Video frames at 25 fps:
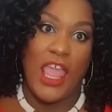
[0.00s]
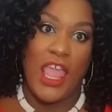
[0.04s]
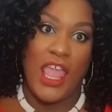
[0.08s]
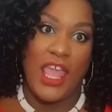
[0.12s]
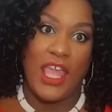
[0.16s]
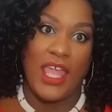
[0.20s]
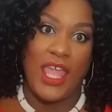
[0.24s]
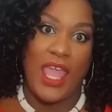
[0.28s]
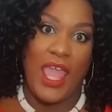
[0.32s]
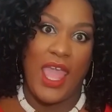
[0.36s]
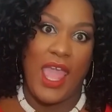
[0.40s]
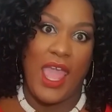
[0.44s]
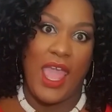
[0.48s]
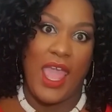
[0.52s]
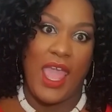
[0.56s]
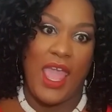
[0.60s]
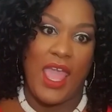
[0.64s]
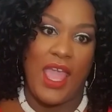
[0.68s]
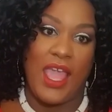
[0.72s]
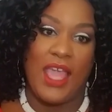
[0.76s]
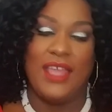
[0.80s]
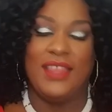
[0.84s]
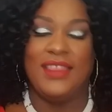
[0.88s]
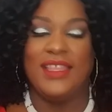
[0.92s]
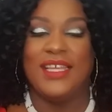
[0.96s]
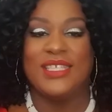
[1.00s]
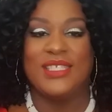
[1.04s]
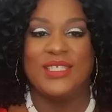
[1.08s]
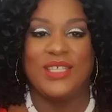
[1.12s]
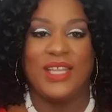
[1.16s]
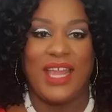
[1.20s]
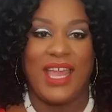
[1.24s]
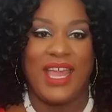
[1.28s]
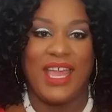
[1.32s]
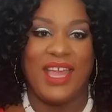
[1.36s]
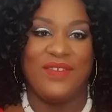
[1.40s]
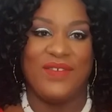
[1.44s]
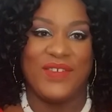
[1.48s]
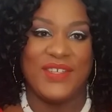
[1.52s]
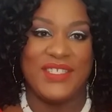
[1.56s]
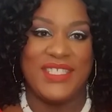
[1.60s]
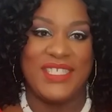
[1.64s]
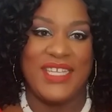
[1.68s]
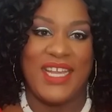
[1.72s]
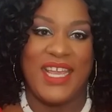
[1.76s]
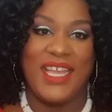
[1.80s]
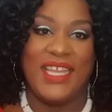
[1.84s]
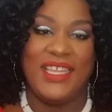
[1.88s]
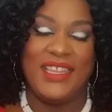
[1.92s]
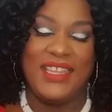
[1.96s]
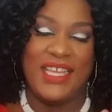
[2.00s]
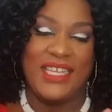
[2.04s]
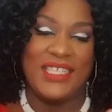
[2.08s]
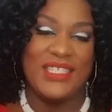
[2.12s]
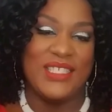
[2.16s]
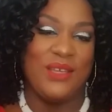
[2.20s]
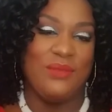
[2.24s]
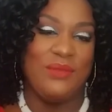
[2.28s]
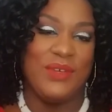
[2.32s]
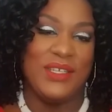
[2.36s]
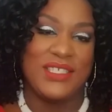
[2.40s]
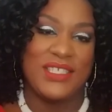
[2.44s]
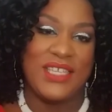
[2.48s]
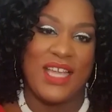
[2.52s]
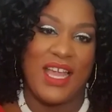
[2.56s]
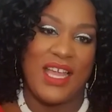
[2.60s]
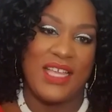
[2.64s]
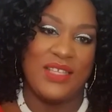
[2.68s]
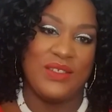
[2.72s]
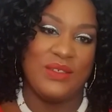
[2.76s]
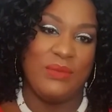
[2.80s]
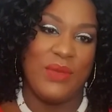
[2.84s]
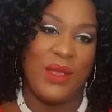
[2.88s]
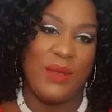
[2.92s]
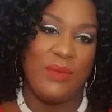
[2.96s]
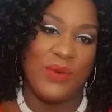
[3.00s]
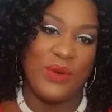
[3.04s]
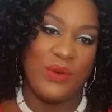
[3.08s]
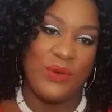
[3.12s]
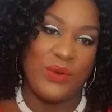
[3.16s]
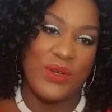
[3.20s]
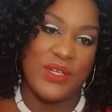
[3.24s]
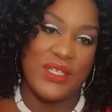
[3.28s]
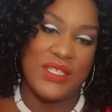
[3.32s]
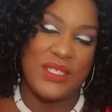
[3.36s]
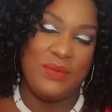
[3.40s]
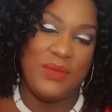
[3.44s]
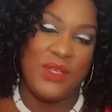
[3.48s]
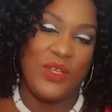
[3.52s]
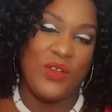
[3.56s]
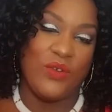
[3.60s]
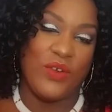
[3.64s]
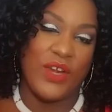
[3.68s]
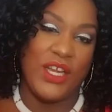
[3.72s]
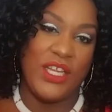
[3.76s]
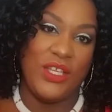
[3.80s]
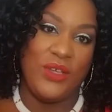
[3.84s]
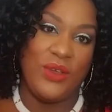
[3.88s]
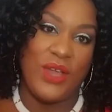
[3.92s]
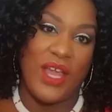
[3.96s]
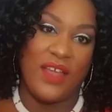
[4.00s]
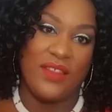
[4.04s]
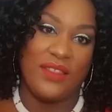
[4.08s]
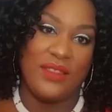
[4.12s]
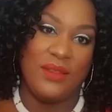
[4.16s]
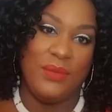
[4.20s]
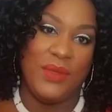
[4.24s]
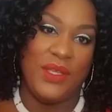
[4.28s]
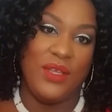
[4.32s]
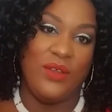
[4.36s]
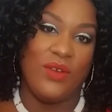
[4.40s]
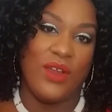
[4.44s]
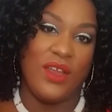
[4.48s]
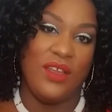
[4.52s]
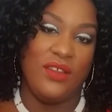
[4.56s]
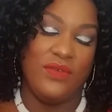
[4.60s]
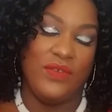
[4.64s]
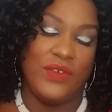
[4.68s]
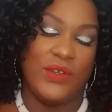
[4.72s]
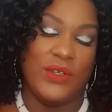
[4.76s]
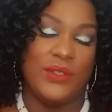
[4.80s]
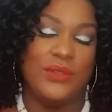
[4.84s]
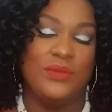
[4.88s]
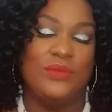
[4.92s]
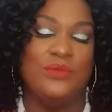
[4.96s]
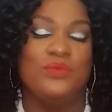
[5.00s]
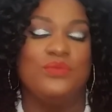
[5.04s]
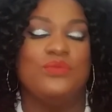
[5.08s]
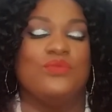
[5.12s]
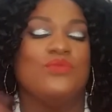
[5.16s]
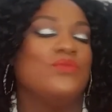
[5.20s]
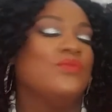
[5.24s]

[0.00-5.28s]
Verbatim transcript: Again, that's all I have for today. Thanks so much, guys. Remember, in order to be great, you have to be grateful.